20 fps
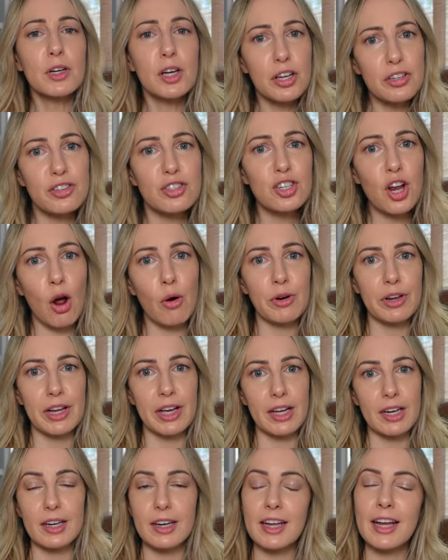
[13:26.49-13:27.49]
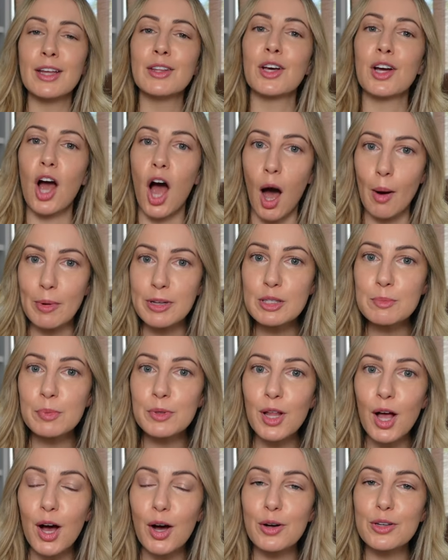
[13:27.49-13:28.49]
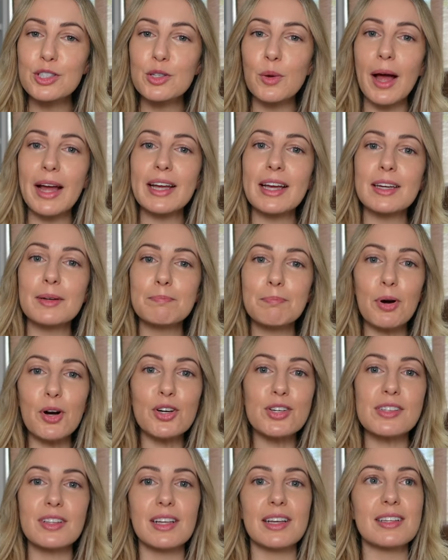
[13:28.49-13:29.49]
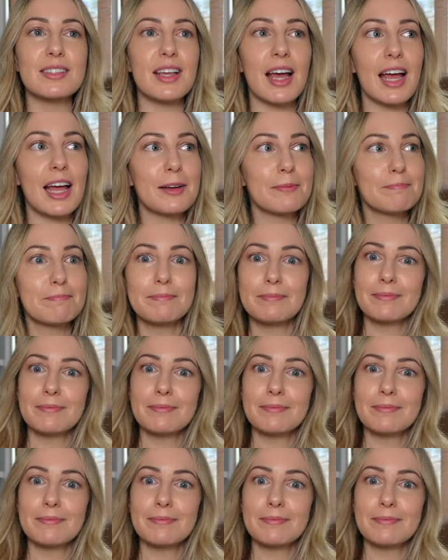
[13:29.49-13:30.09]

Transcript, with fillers: custodian in the comments below so I can personally say,